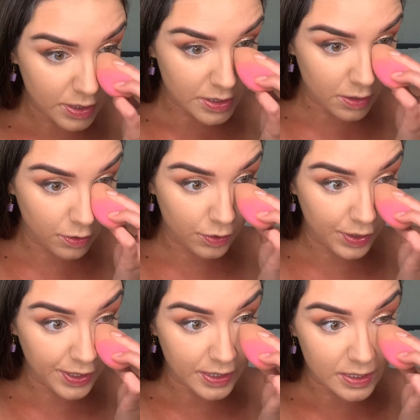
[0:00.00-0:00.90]
Doesn't look
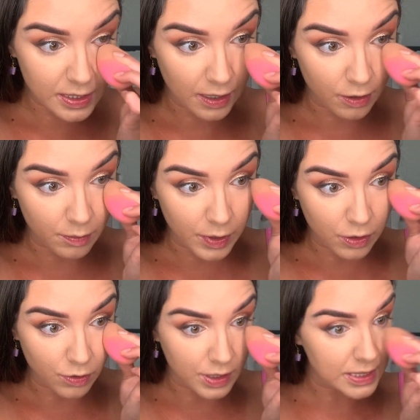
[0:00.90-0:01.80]
like it's terribly
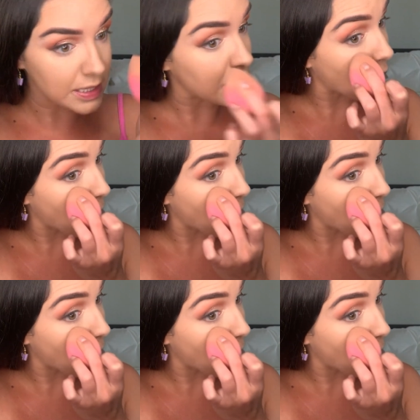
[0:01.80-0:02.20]
creasy